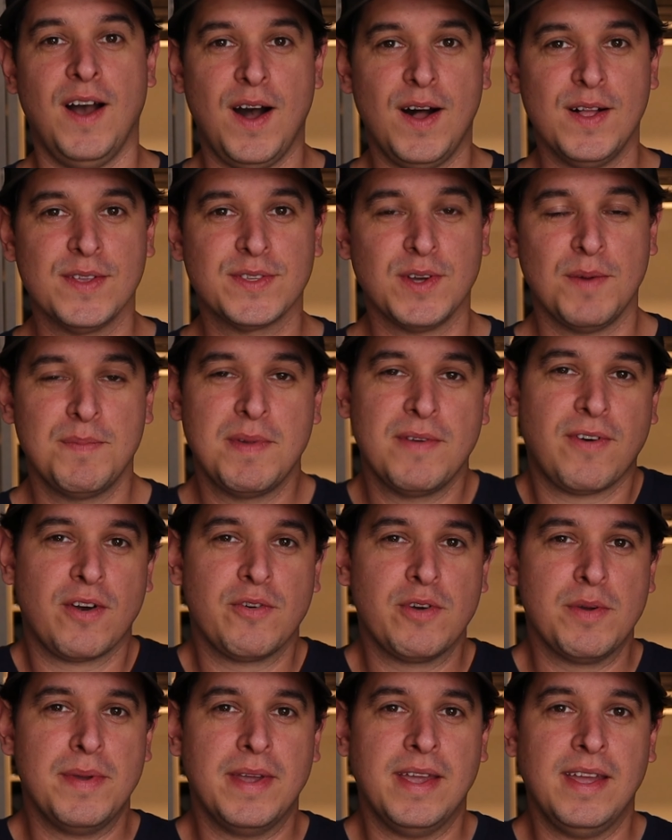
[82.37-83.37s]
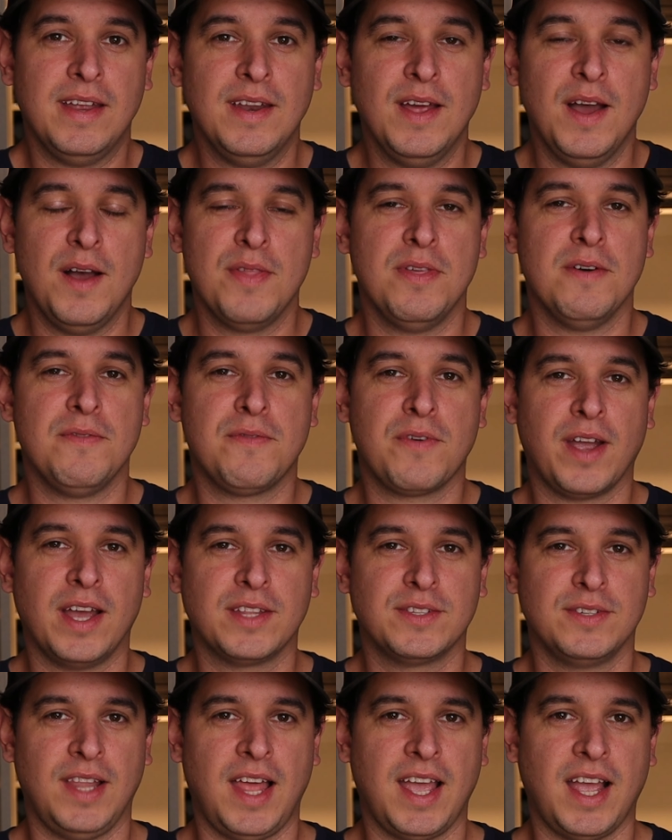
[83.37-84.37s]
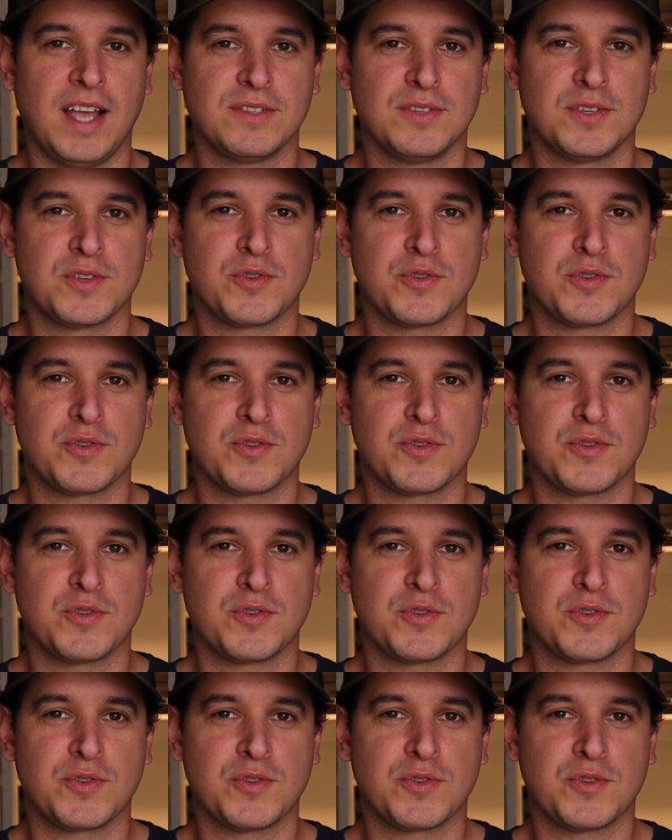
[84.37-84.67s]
Also, before we begin, don't forget to like and